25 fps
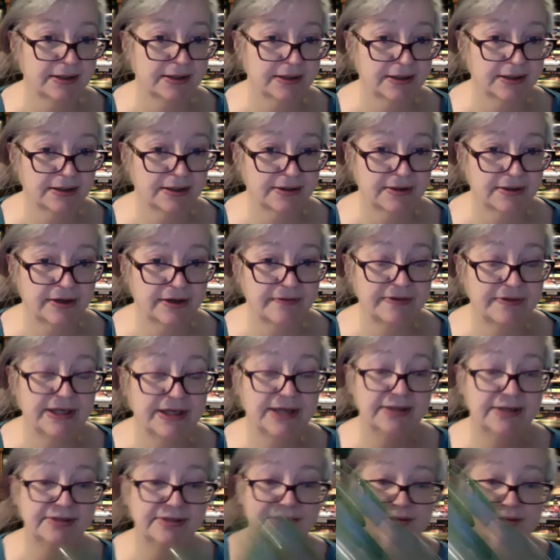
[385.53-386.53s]
I love
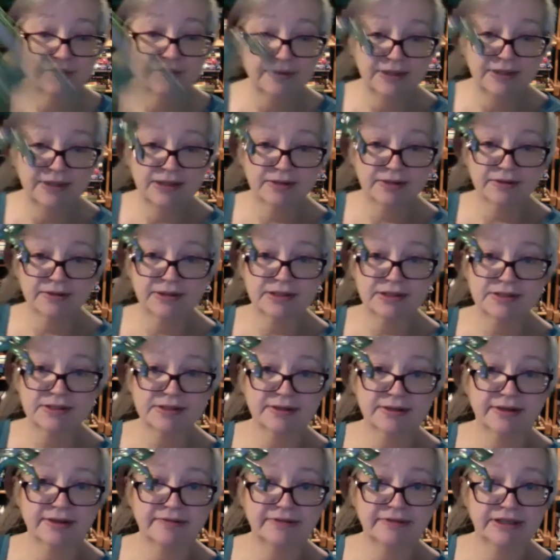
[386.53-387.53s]
that. And so here, this
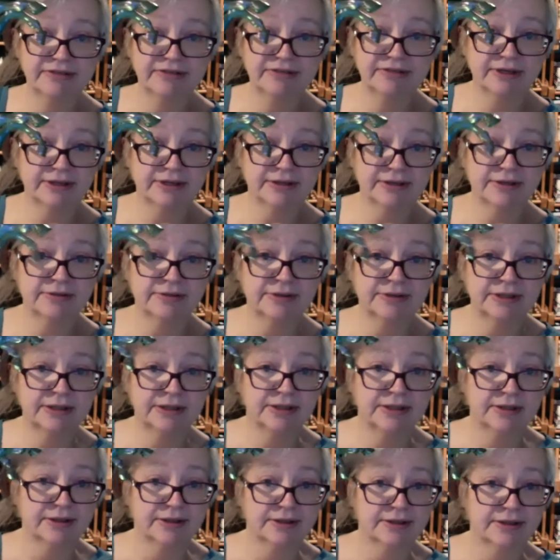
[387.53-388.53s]
lovely fellow,
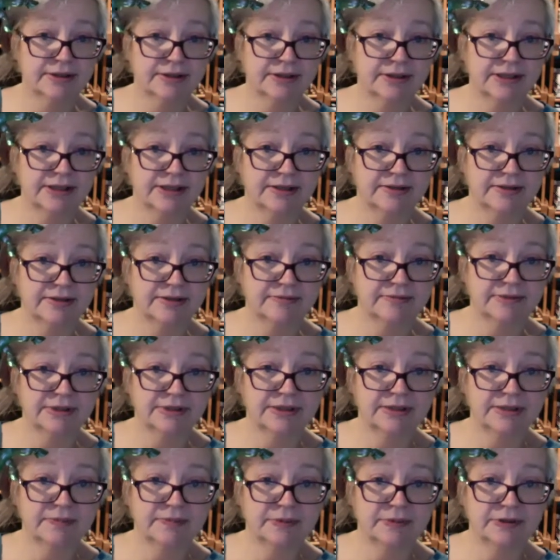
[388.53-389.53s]
again,
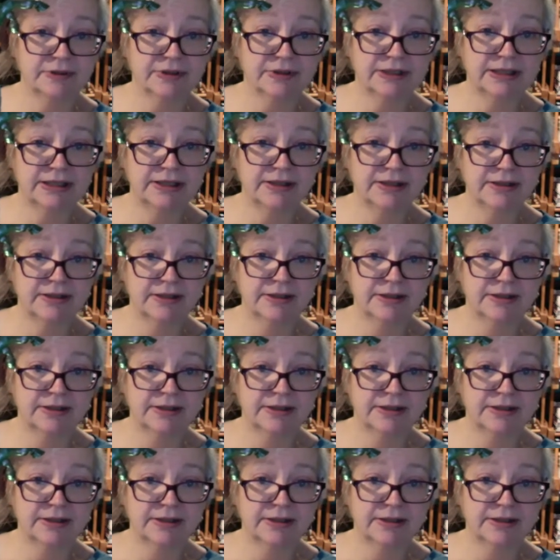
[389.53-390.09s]
really pretty.